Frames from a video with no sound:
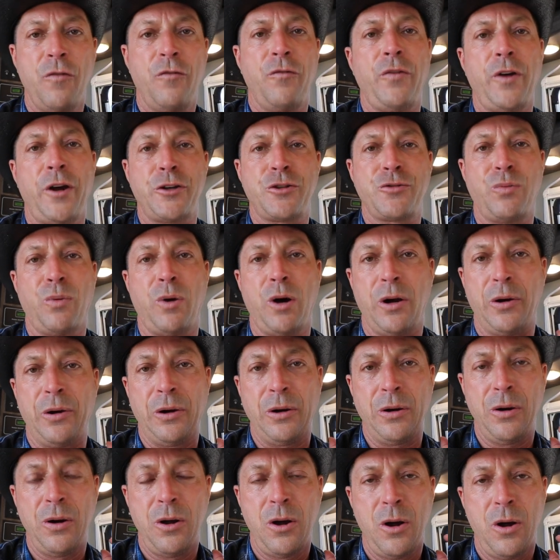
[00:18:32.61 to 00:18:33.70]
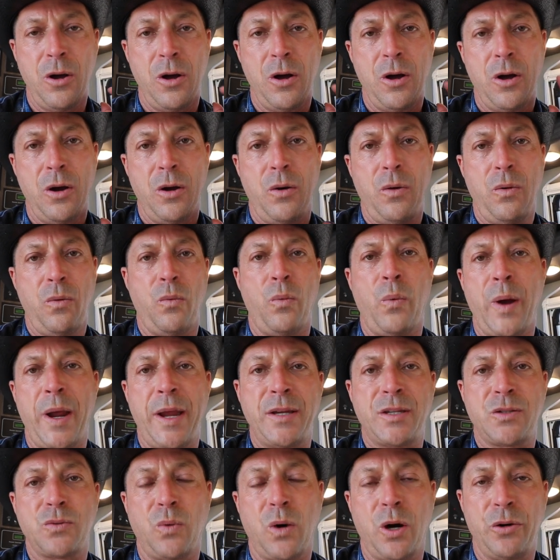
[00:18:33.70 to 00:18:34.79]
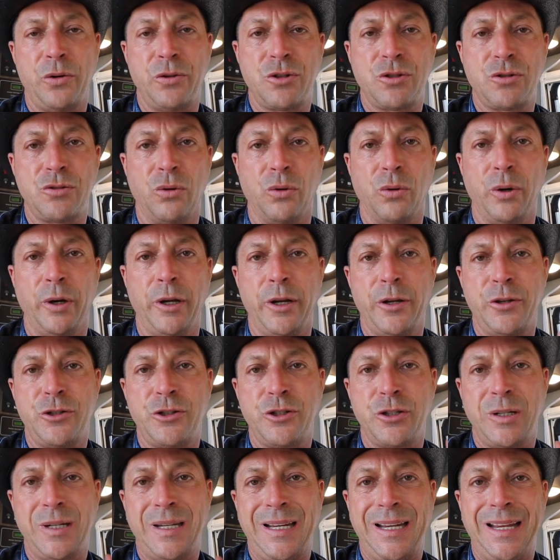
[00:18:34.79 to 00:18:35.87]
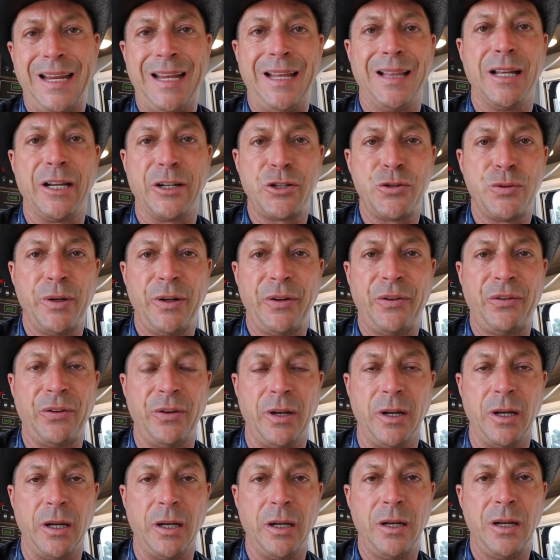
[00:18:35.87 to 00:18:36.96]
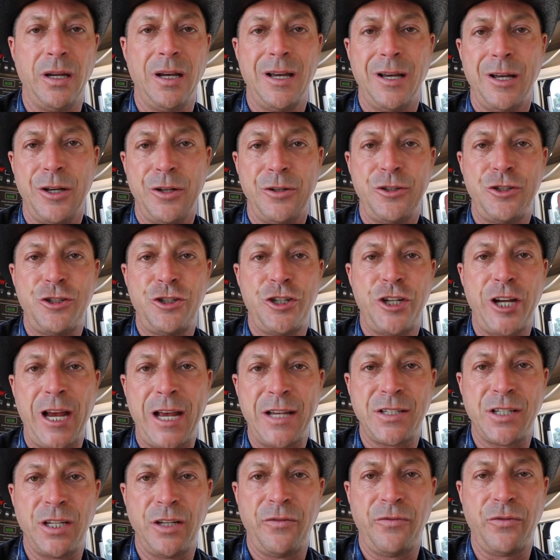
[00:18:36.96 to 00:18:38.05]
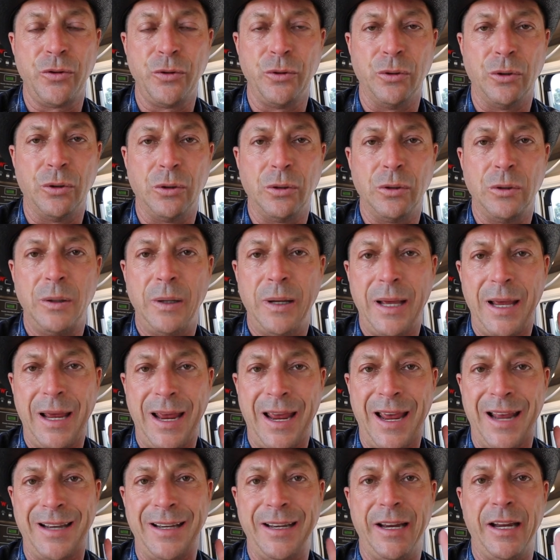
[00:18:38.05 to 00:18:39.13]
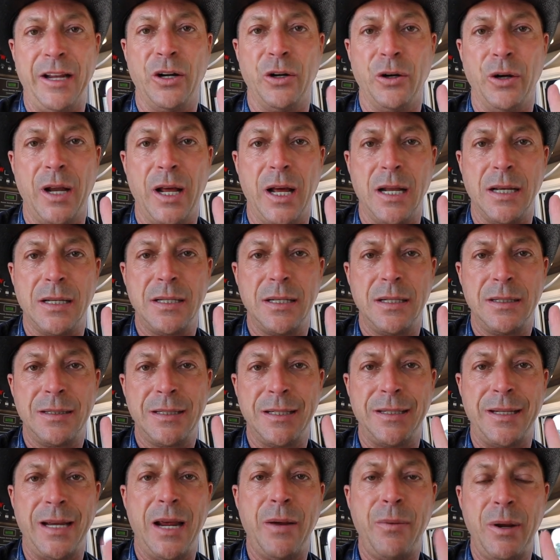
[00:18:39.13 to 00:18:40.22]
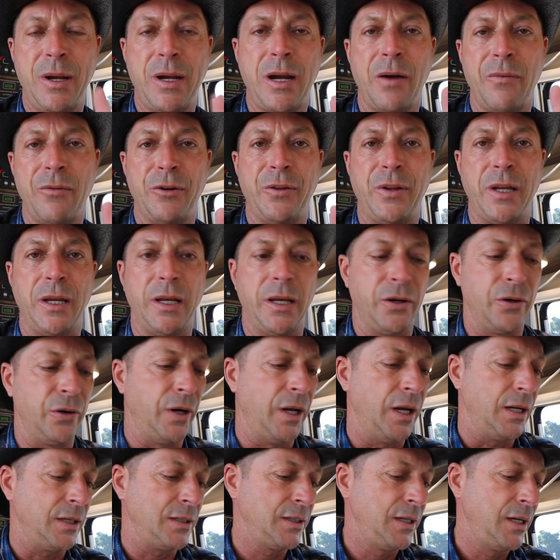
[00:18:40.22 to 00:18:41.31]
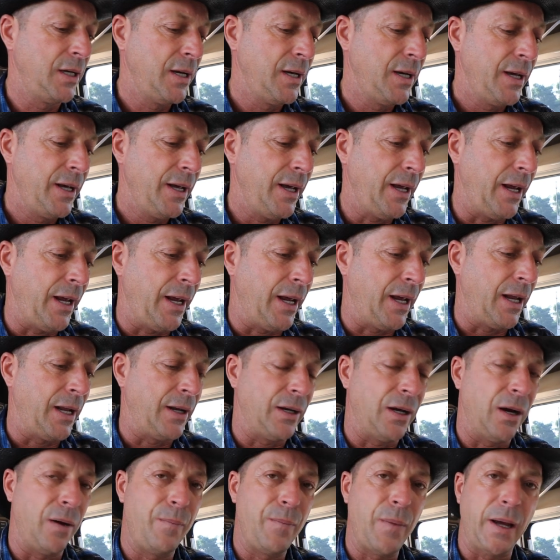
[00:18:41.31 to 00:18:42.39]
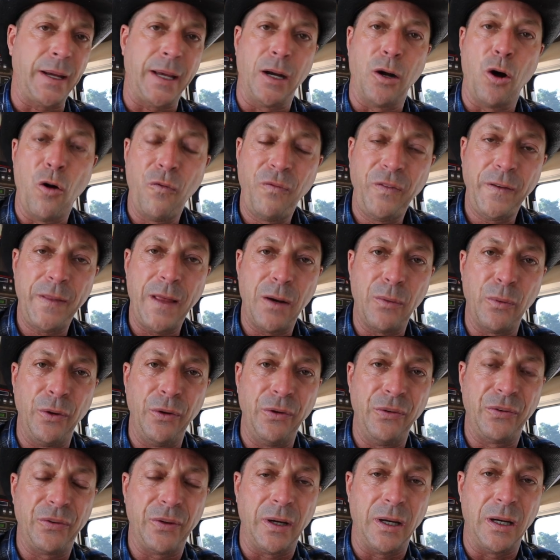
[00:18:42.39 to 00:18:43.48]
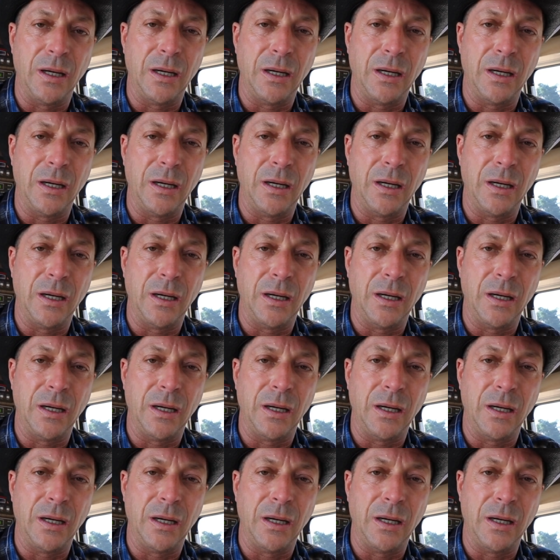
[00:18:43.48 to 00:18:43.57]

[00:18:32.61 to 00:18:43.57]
fresh water, wastewater storage, electricity, chassis fuel, and internet. Today we covered the internet. And again, hopefully that was